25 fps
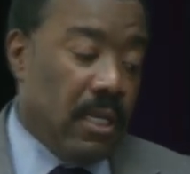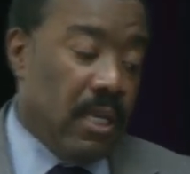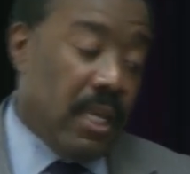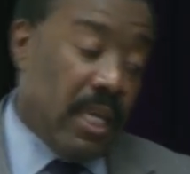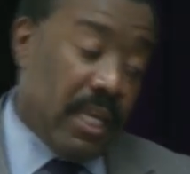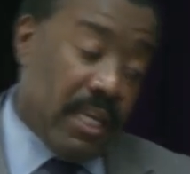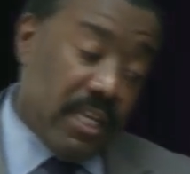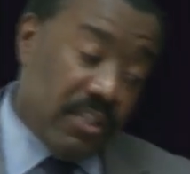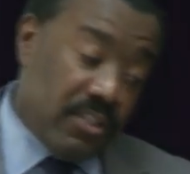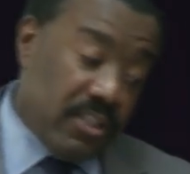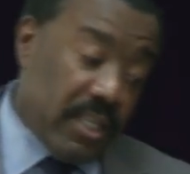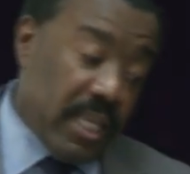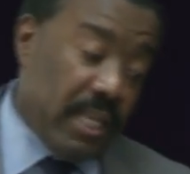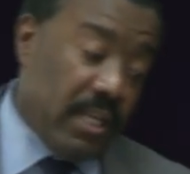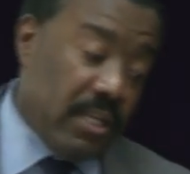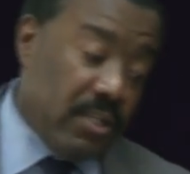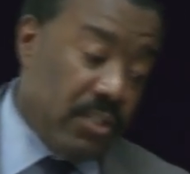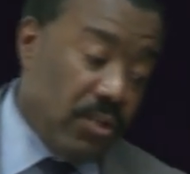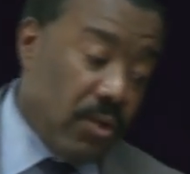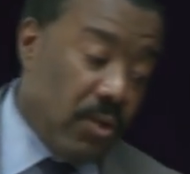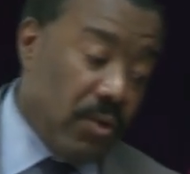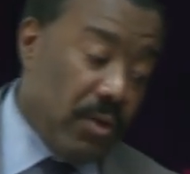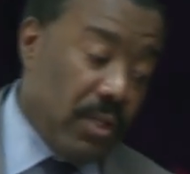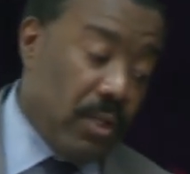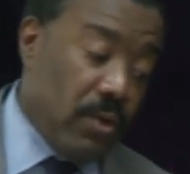and in San
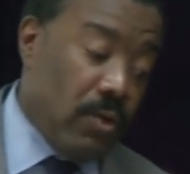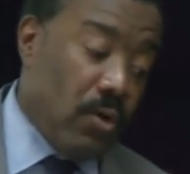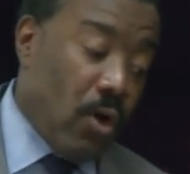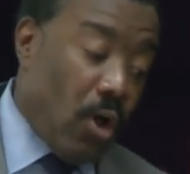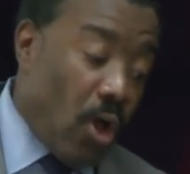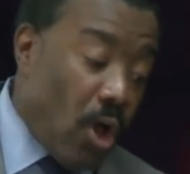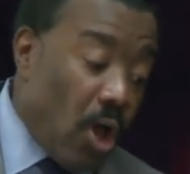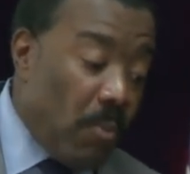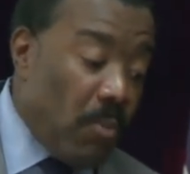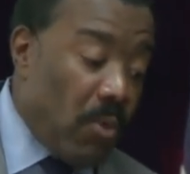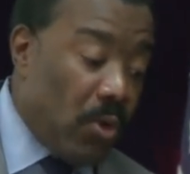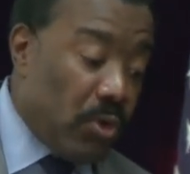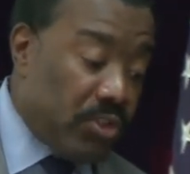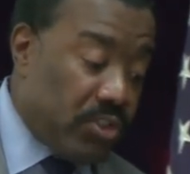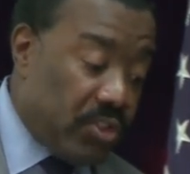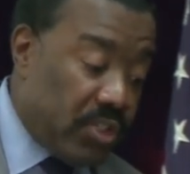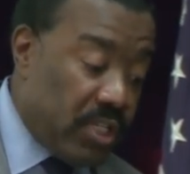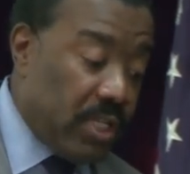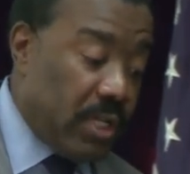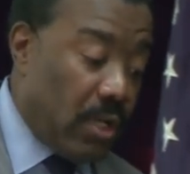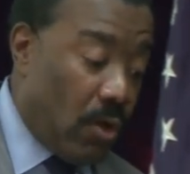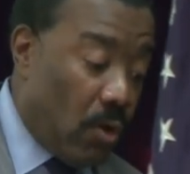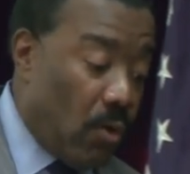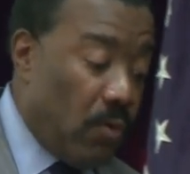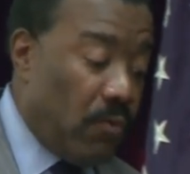Antonio almost
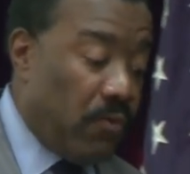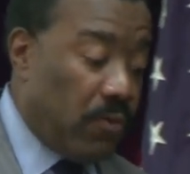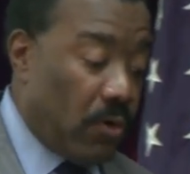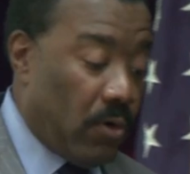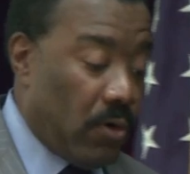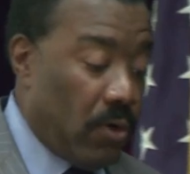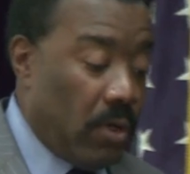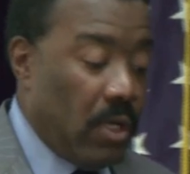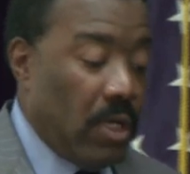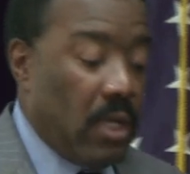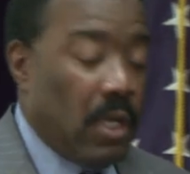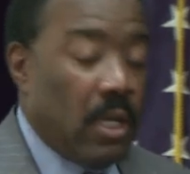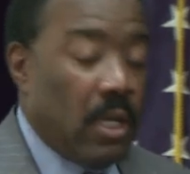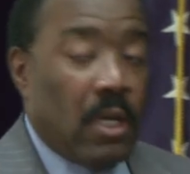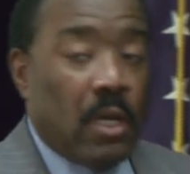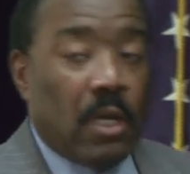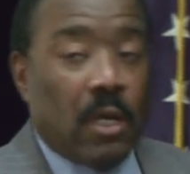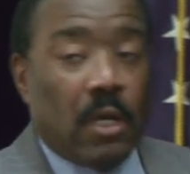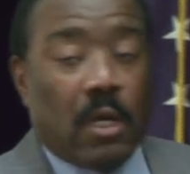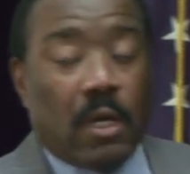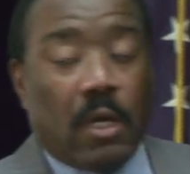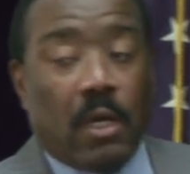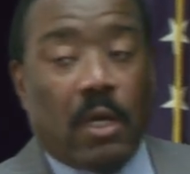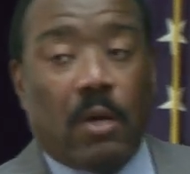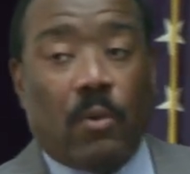sit over
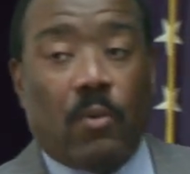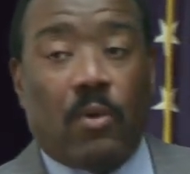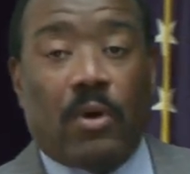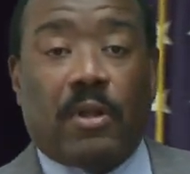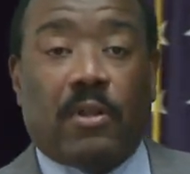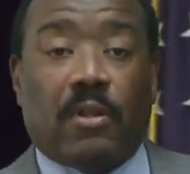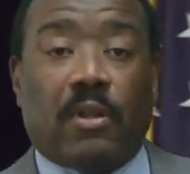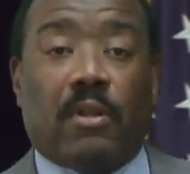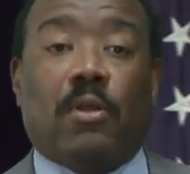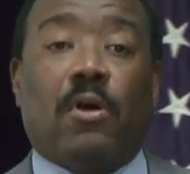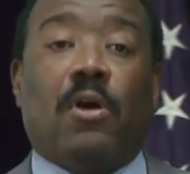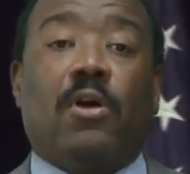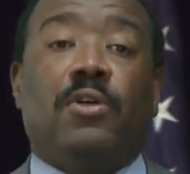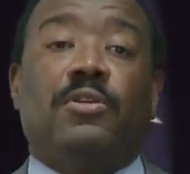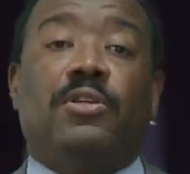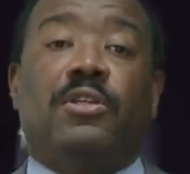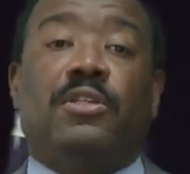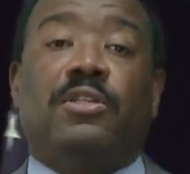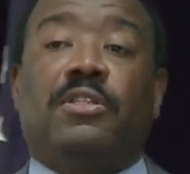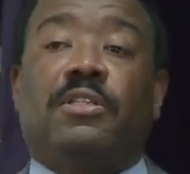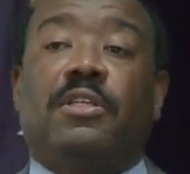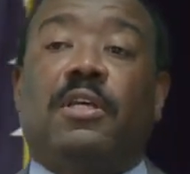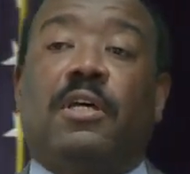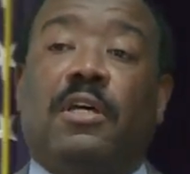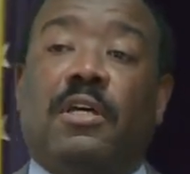uh, one of the
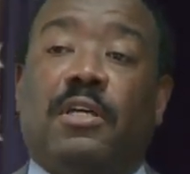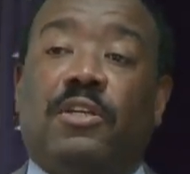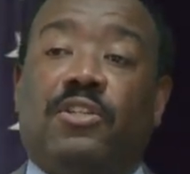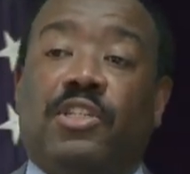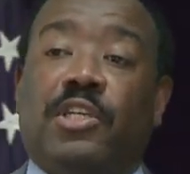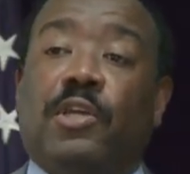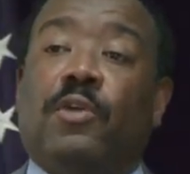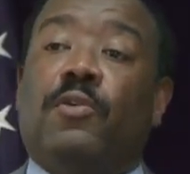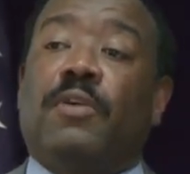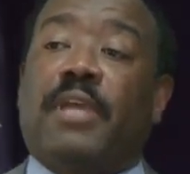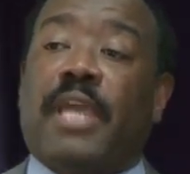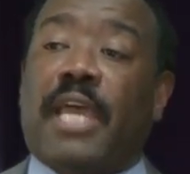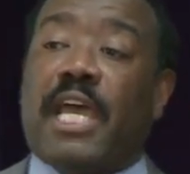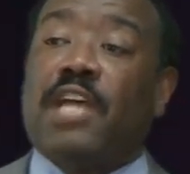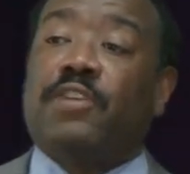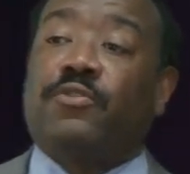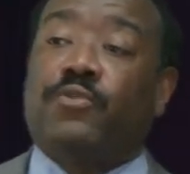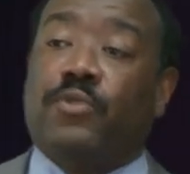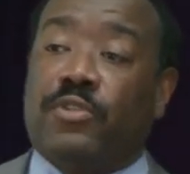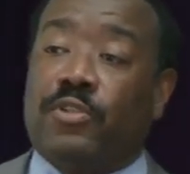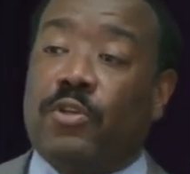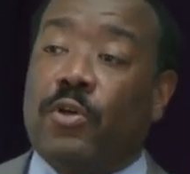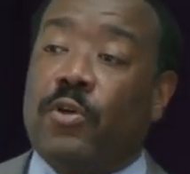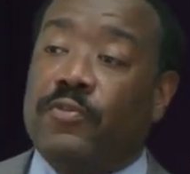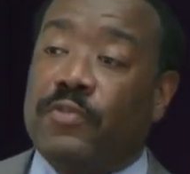largest uh, shale gas
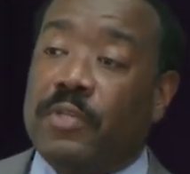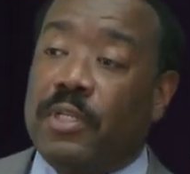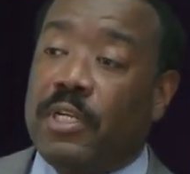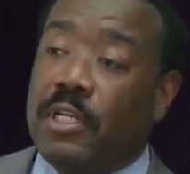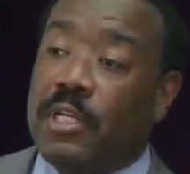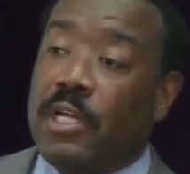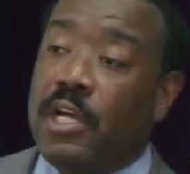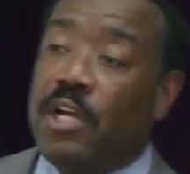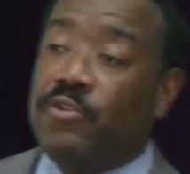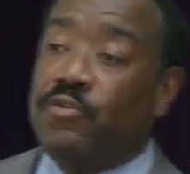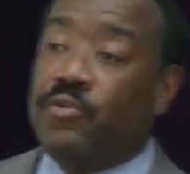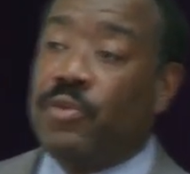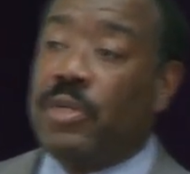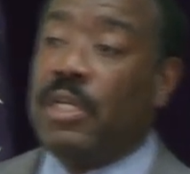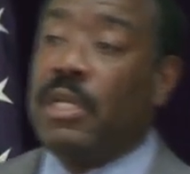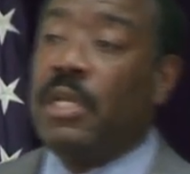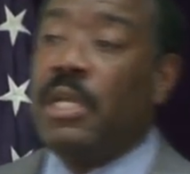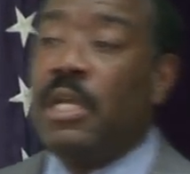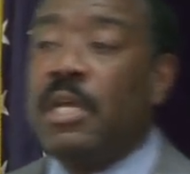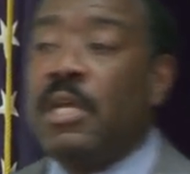reserves in the country.